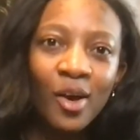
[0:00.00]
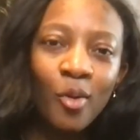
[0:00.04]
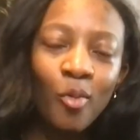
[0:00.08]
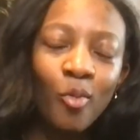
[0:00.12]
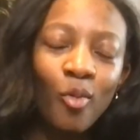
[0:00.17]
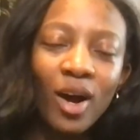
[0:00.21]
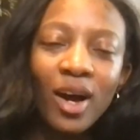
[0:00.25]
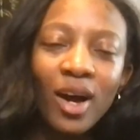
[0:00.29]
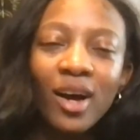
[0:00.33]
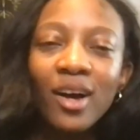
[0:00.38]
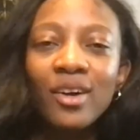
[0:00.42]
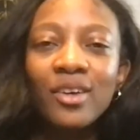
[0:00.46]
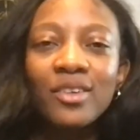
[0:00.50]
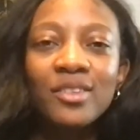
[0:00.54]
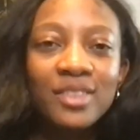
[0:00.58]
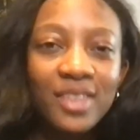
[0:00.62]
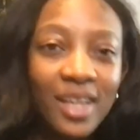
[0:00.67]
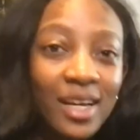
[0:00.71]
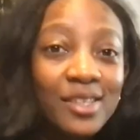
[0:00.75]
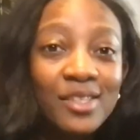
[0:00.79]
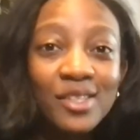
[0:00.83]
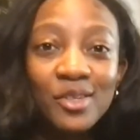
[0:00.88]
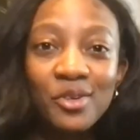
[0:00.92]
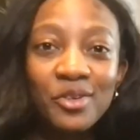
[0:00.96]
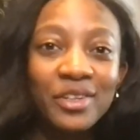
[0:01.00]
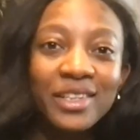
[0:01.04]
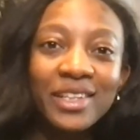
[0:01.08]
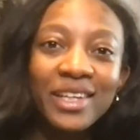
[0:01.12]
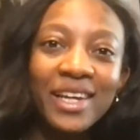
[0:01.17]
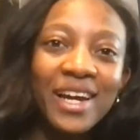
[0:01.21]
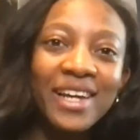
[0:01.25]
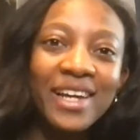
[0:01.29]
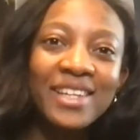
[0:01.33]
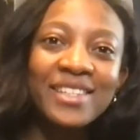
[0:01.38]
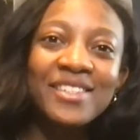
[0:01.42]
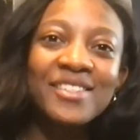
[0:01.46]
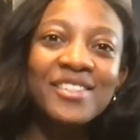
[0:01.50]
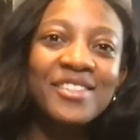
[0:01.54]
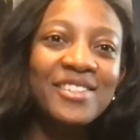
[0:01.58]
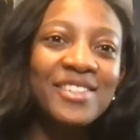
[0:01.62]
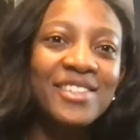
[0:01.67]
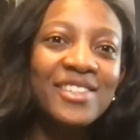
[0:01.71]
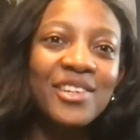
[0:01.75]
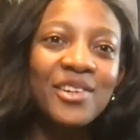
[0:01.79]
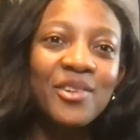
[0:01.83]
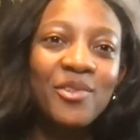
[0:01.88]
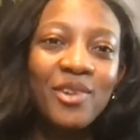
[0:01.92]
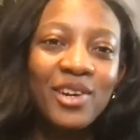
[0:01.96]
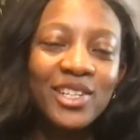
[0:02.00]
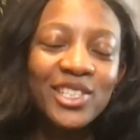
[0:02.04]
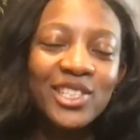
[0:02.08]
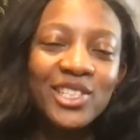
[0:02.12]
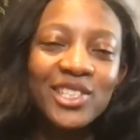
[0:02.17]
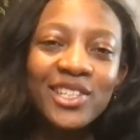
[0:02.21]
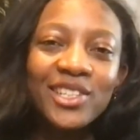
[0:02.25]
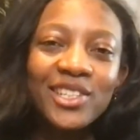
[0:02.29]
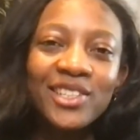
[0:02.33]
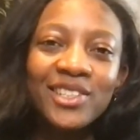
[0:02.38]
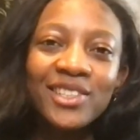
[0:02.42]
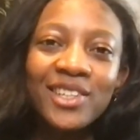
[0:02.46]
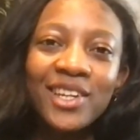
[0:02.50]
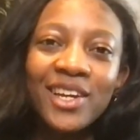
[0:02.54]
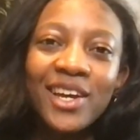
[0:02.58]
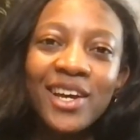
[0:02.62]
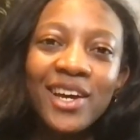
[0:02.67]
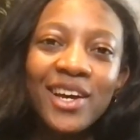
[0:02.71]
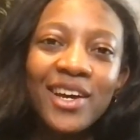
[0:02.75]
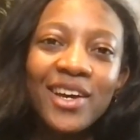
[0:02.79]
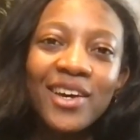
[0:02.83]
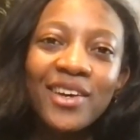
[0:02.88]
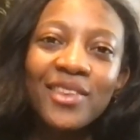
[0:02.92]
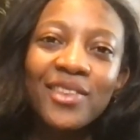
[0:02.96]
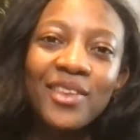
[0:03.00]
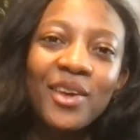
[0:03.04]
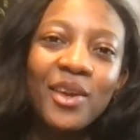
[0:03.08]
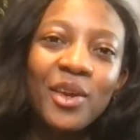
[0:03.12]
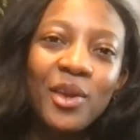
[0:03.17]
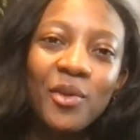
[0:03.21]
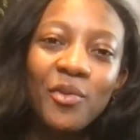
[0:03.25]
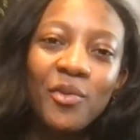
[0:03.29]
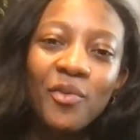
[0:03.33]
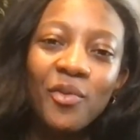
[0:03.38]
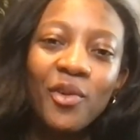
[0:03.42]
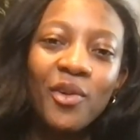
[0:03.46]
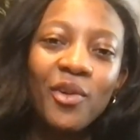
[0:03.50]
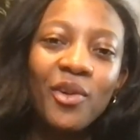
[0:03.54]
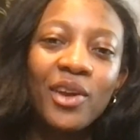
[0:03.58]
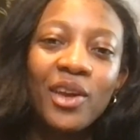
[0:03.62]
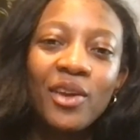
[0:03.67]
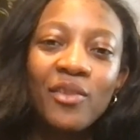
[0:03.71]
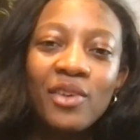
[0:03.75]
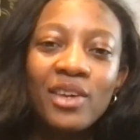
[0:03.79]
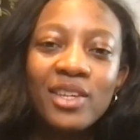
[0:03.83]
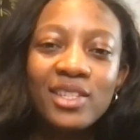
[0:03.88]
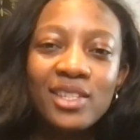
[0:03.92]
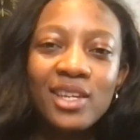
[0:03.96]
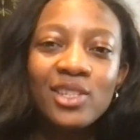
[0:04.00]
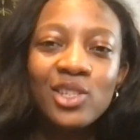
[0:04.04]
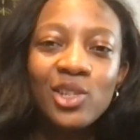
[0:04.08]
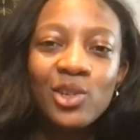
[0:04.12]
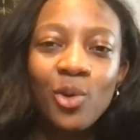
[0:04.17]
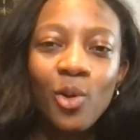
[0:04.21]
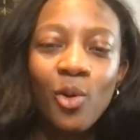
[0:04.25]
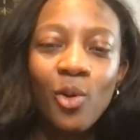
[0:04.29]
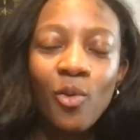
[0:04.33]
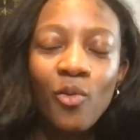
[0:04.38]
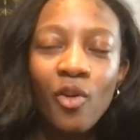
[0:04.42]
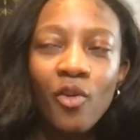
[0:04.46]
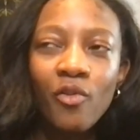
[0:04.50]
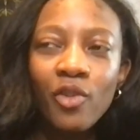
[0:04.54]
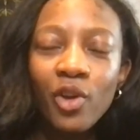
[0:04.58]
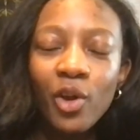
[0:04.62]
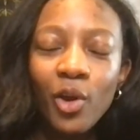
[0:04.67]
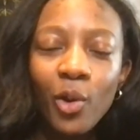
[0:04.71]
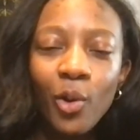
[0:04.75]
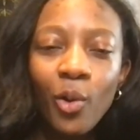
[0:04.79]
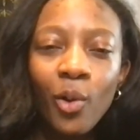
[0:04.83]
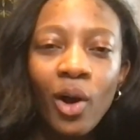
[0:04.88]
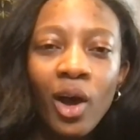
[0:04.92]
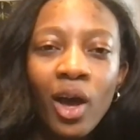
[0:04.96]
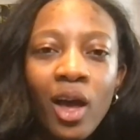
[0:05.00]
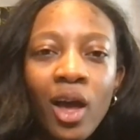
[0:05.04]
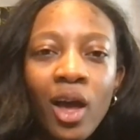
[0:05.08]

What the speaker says: Wow, that certainly answers the question. Thank you for giving such an overview.